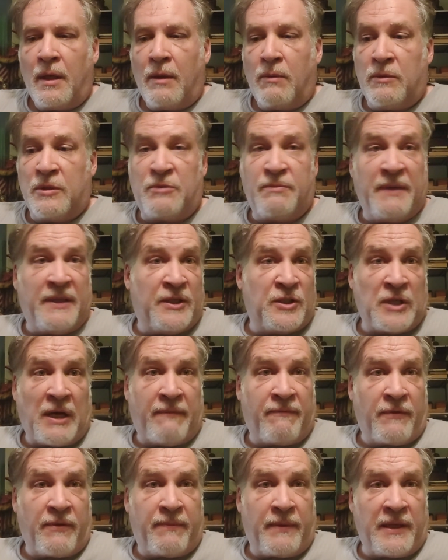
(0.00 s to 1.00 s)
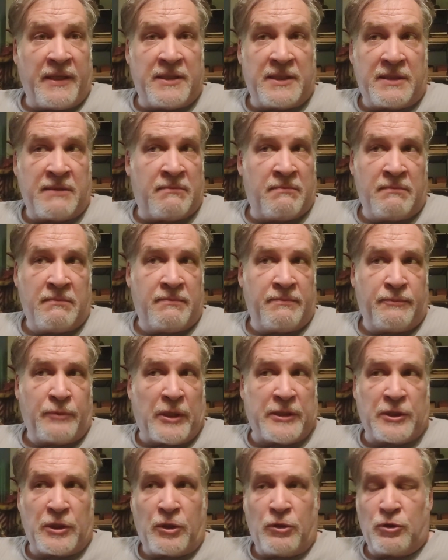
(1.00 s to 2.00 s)
which made the job for the police and
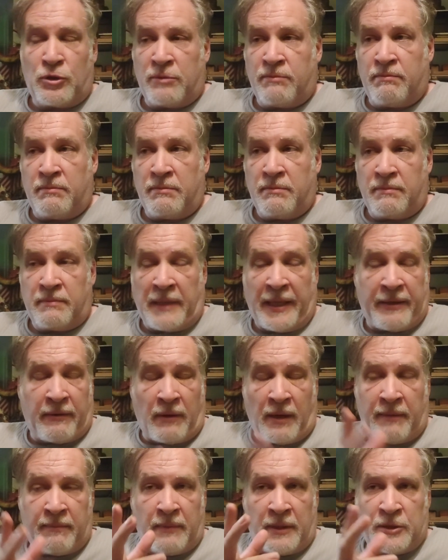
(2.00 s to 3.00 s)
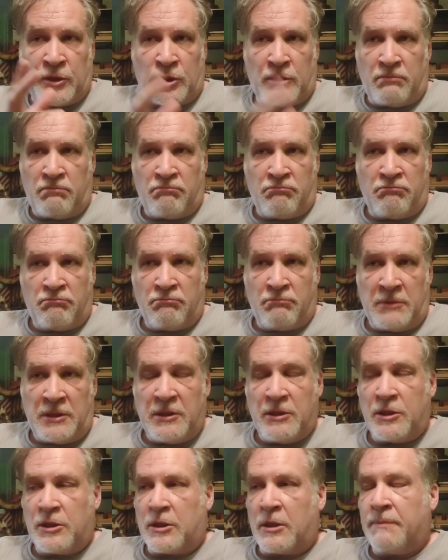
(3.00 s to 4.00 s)
prosecution later on much
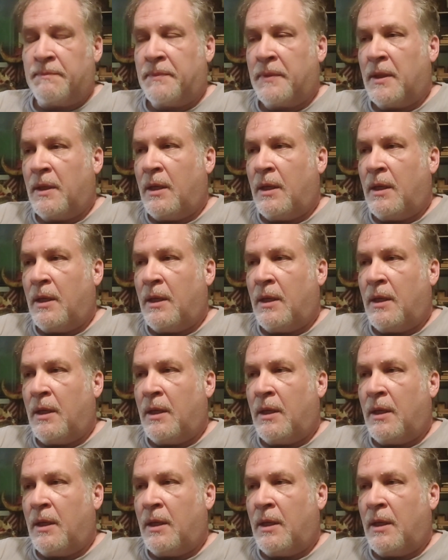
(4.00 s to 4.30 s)
easier.